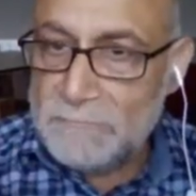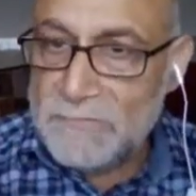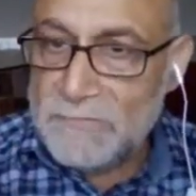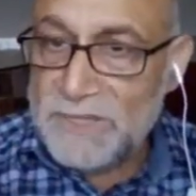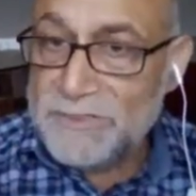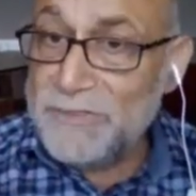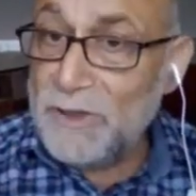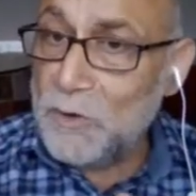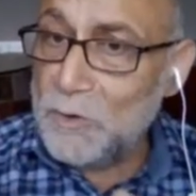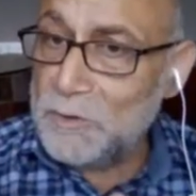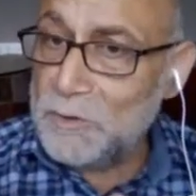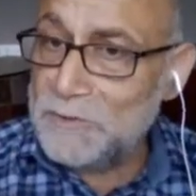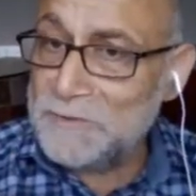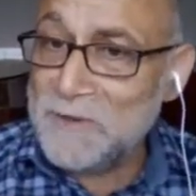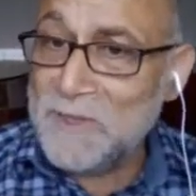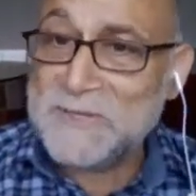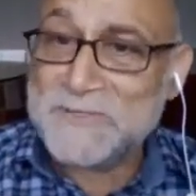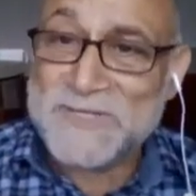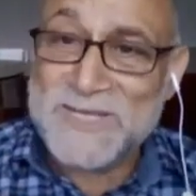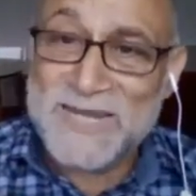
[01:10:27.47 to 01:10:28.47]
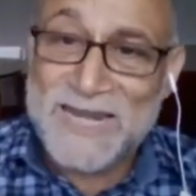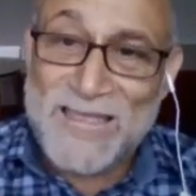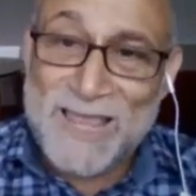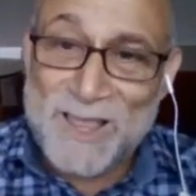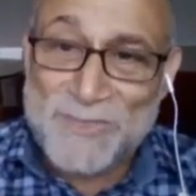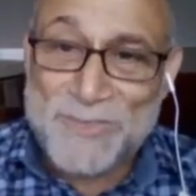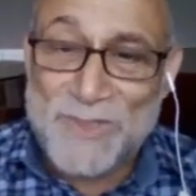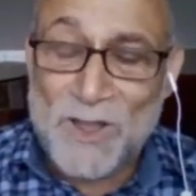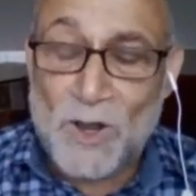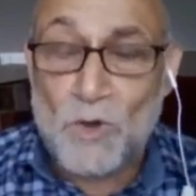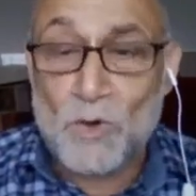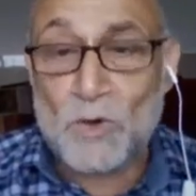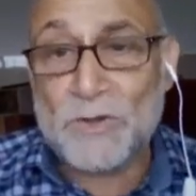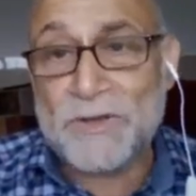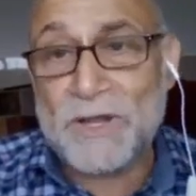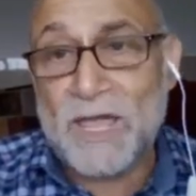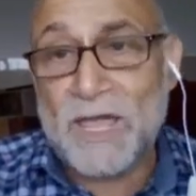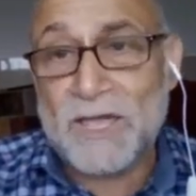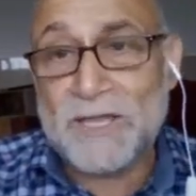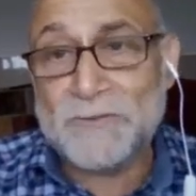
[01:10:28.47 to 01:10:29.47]
the colonizer and the
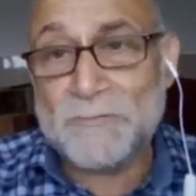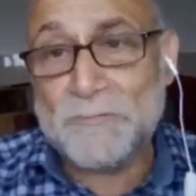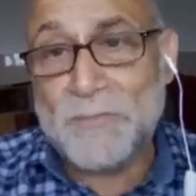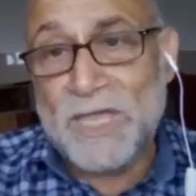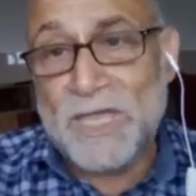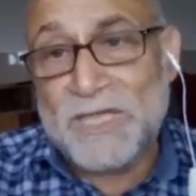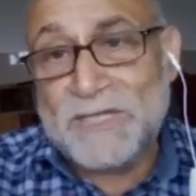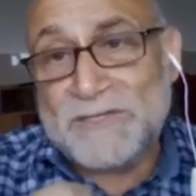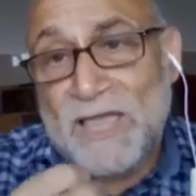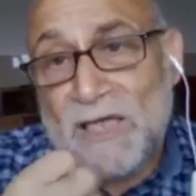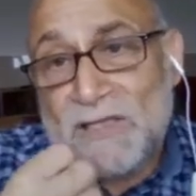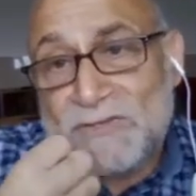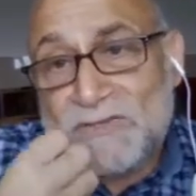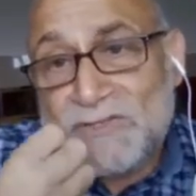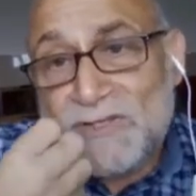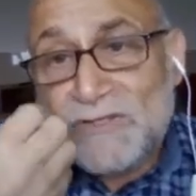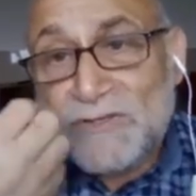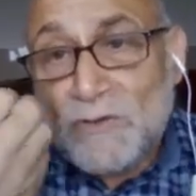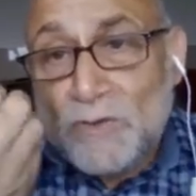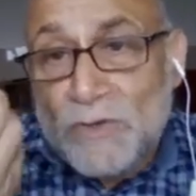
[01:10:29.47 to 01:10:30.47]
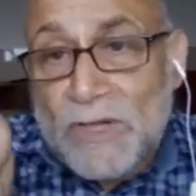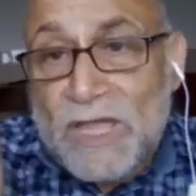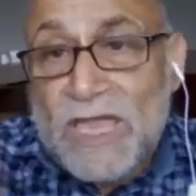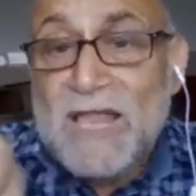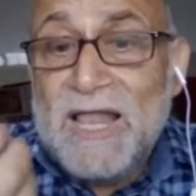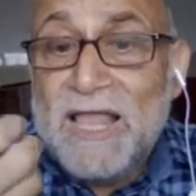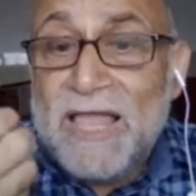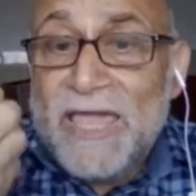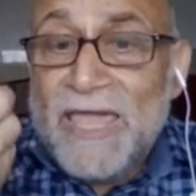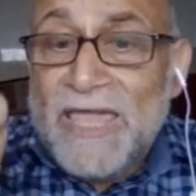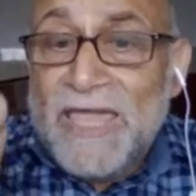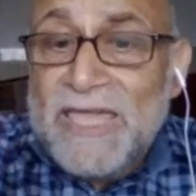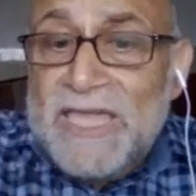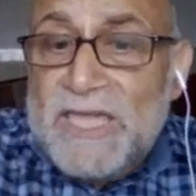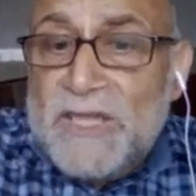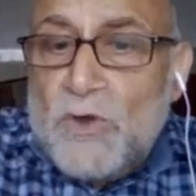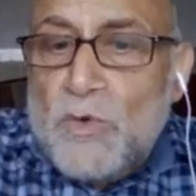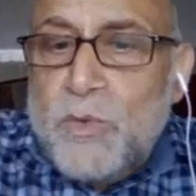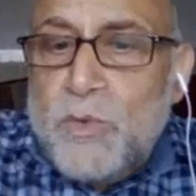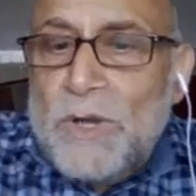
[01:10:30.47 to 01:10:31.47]
colonized, made us look
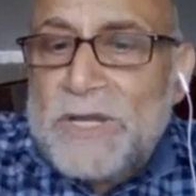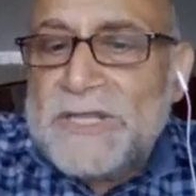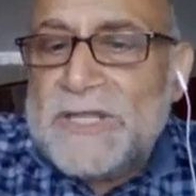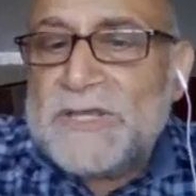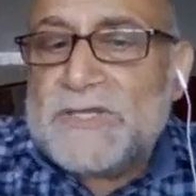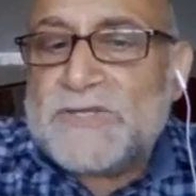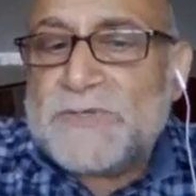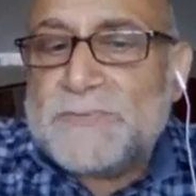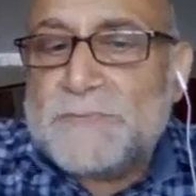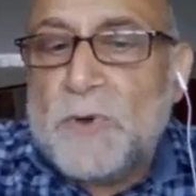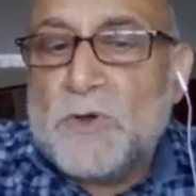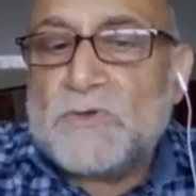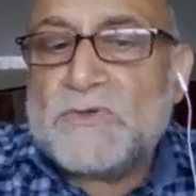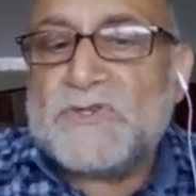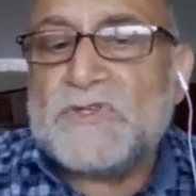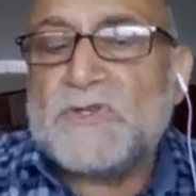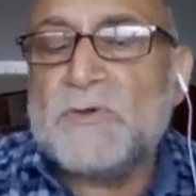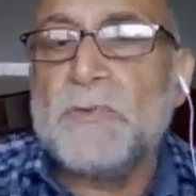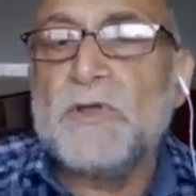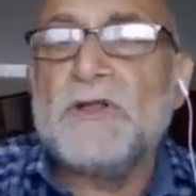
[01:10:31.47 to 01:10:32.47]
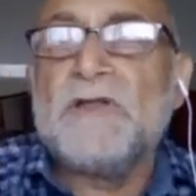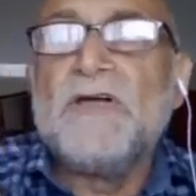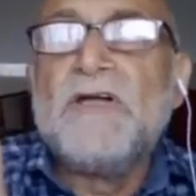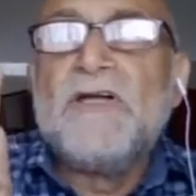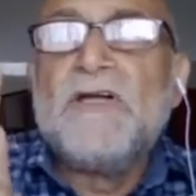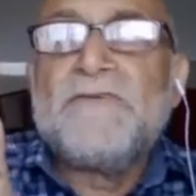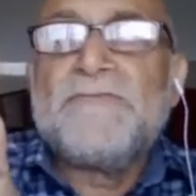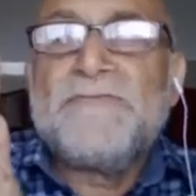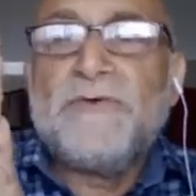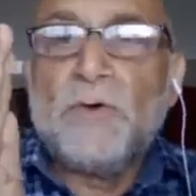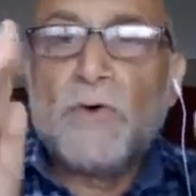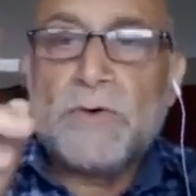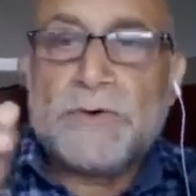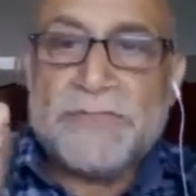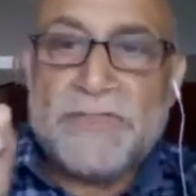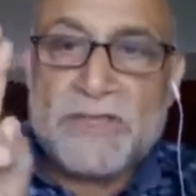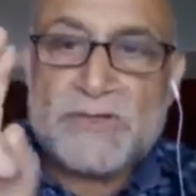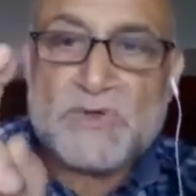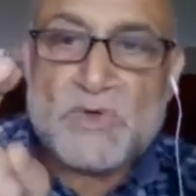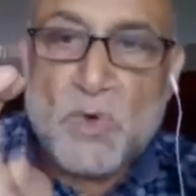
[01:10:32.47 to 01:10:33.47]
equally responsible for
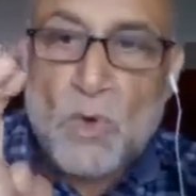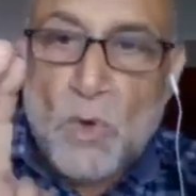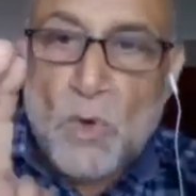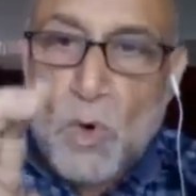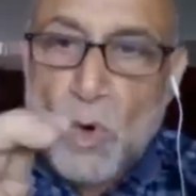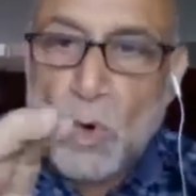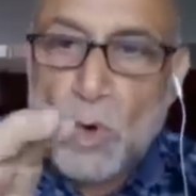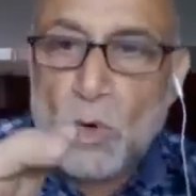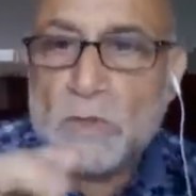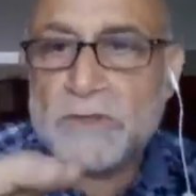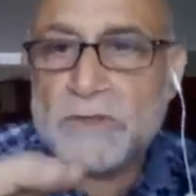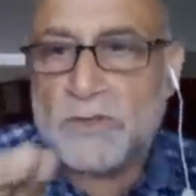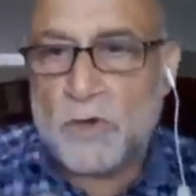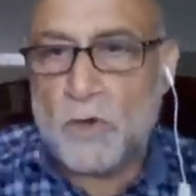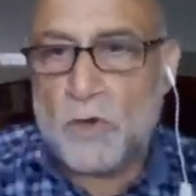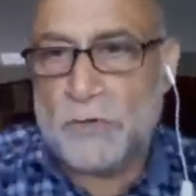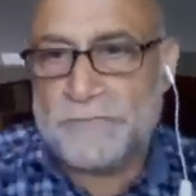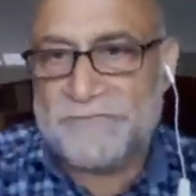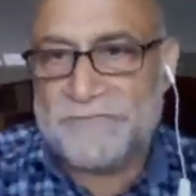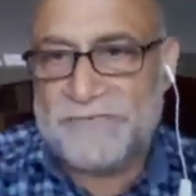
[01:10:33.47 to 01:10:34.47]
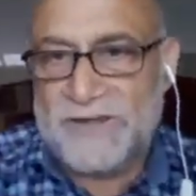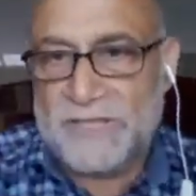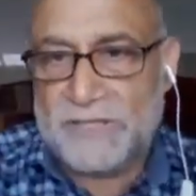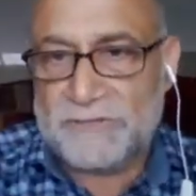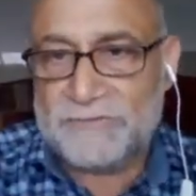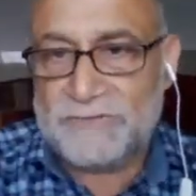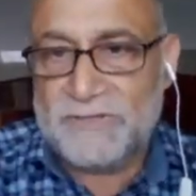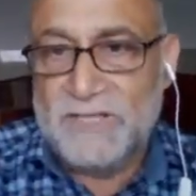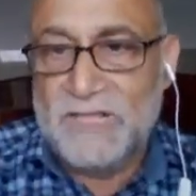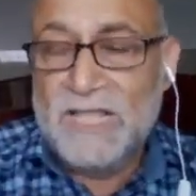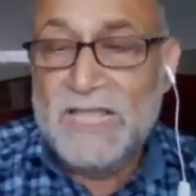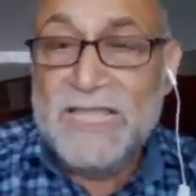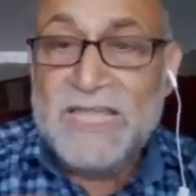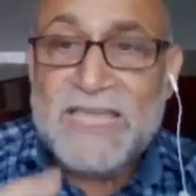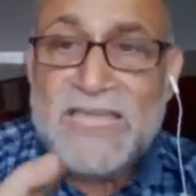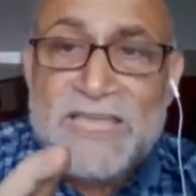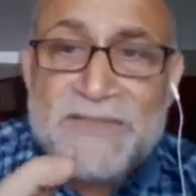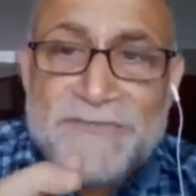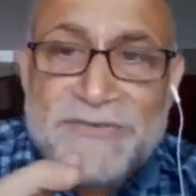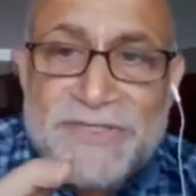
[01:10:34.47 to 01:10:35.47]
the so-called conflict.
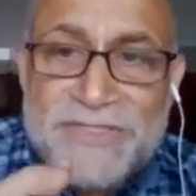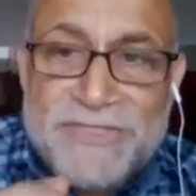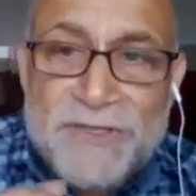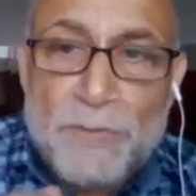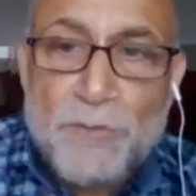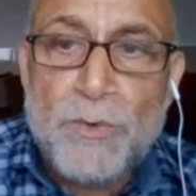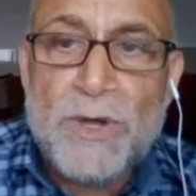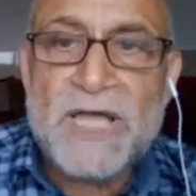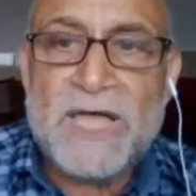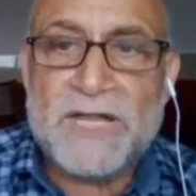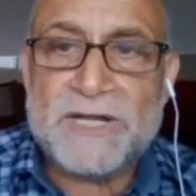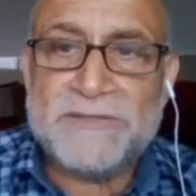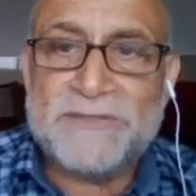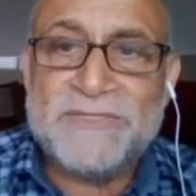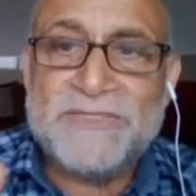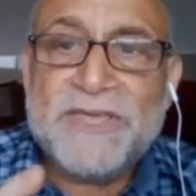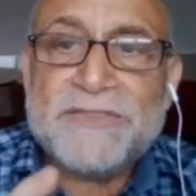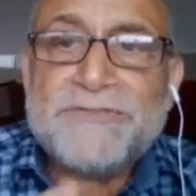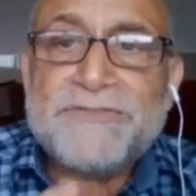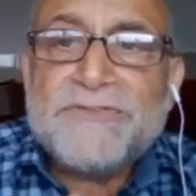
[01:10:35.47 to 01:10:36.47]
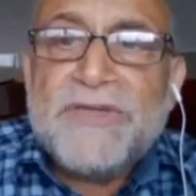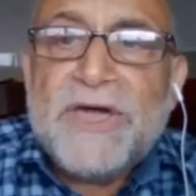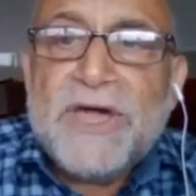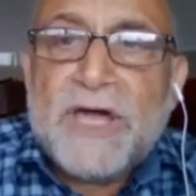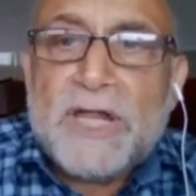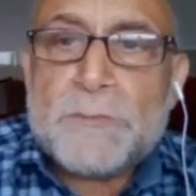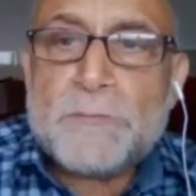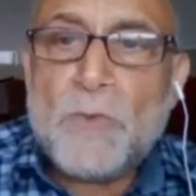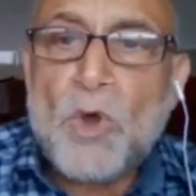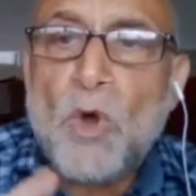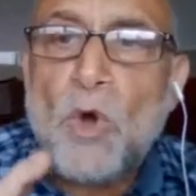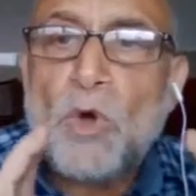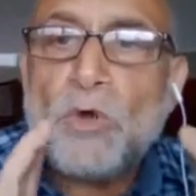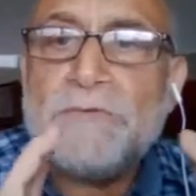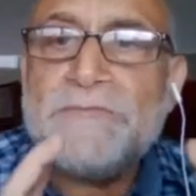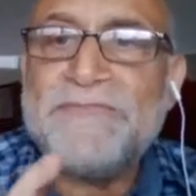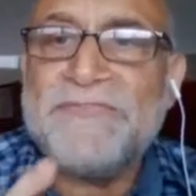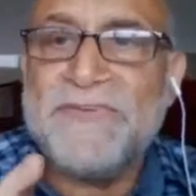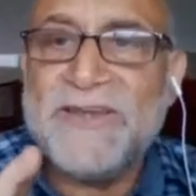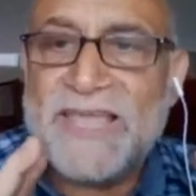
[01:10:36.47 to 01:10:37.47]
Even the term
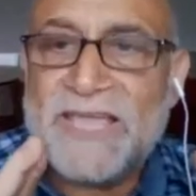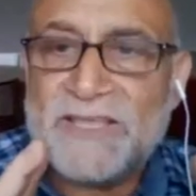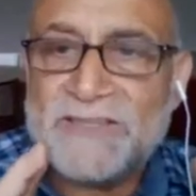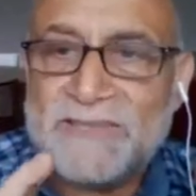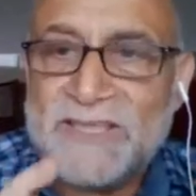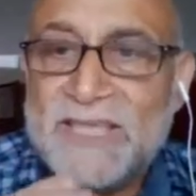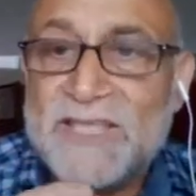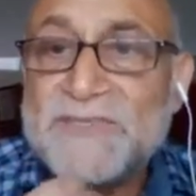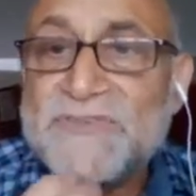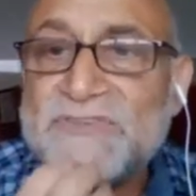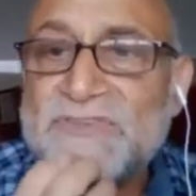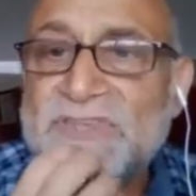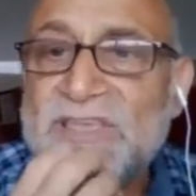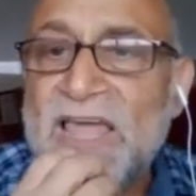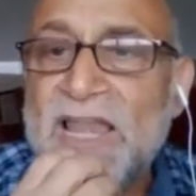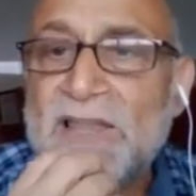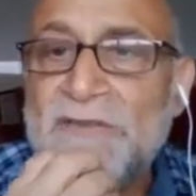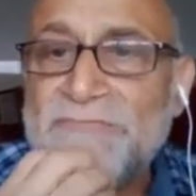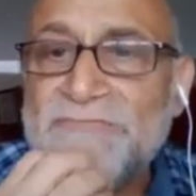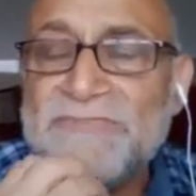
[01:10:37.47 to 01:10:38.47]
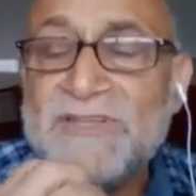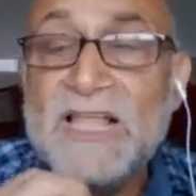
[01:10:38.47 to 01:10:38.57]
conflict itself,